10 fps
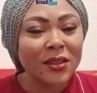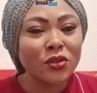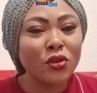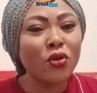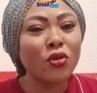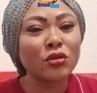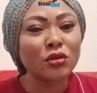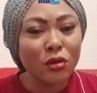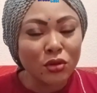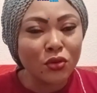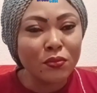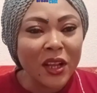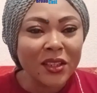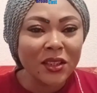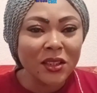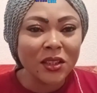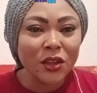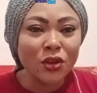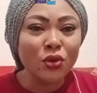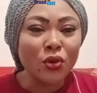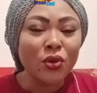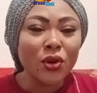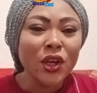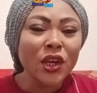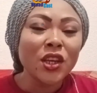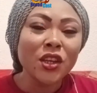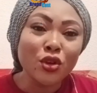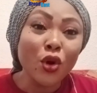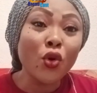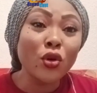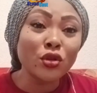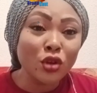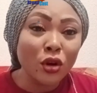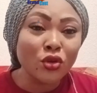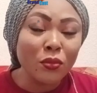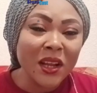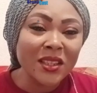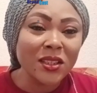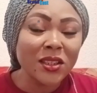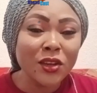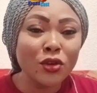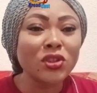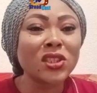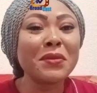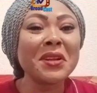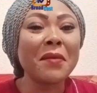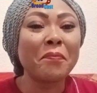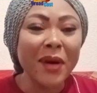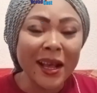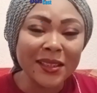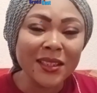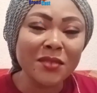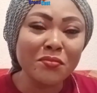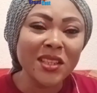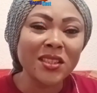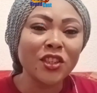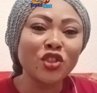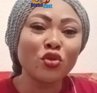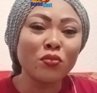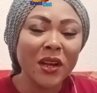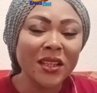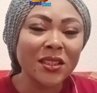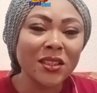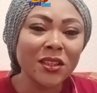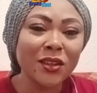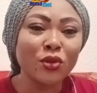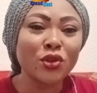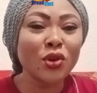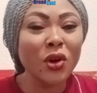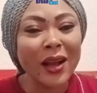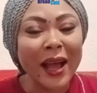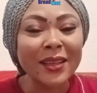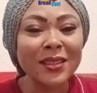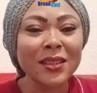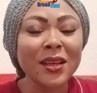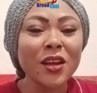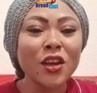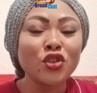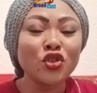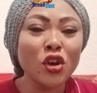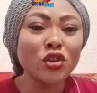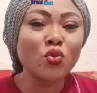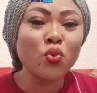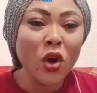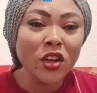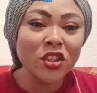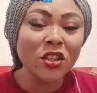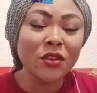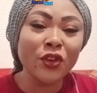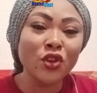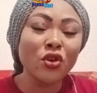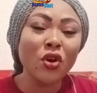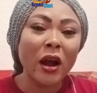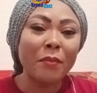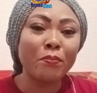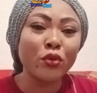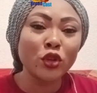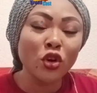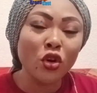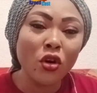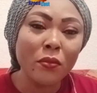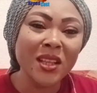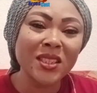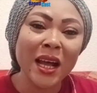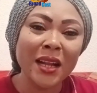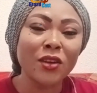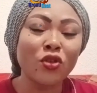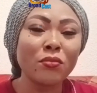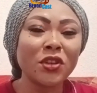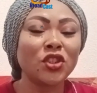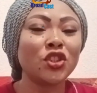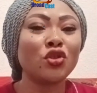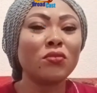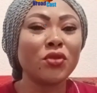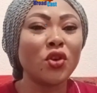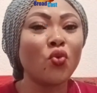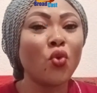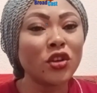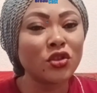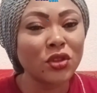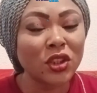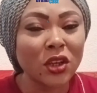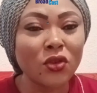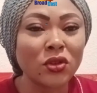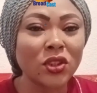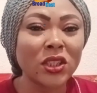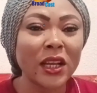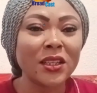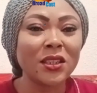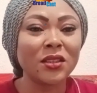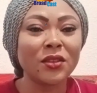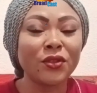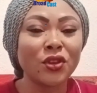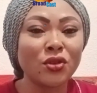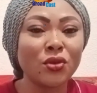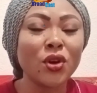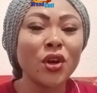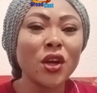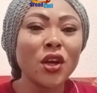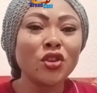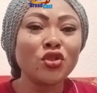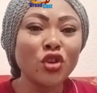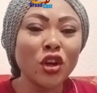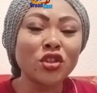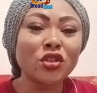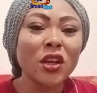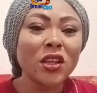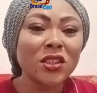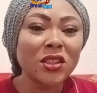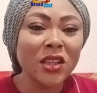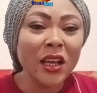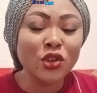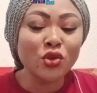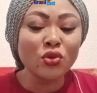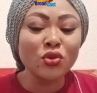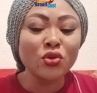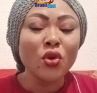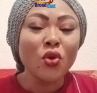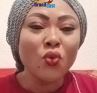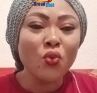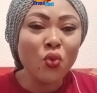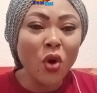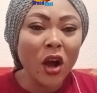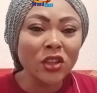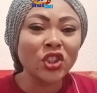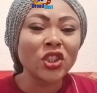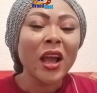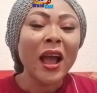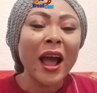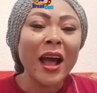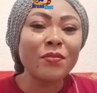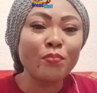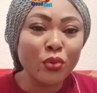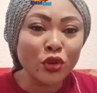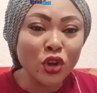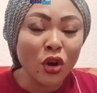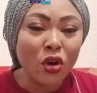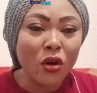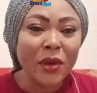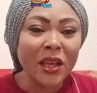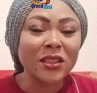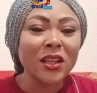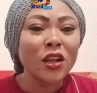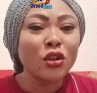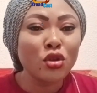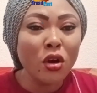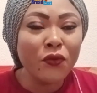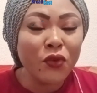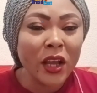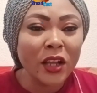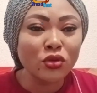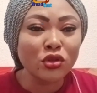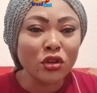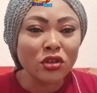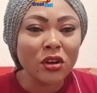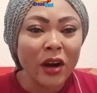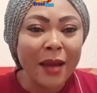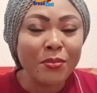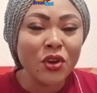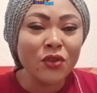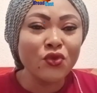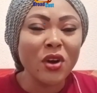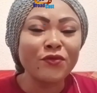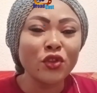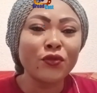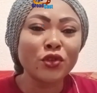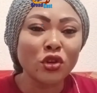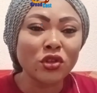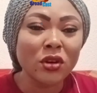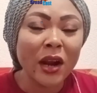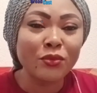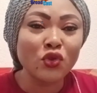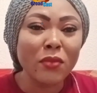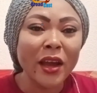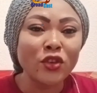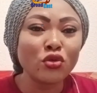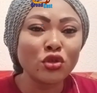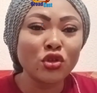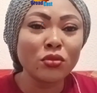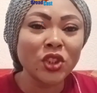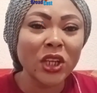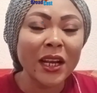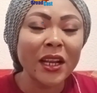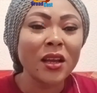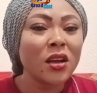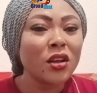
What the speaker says: Don't come talk to Blessing CEO. He don't come talk to Blessing CEO. Say, me they pass this message to Blessing CEO. So, guys, just watch this video and put your comments at the comment section below. What do you think concerning this video? Just stay tuned, watch, and put your comments. Don't forget to subscribe if you have not subscribed to my YouTube channel.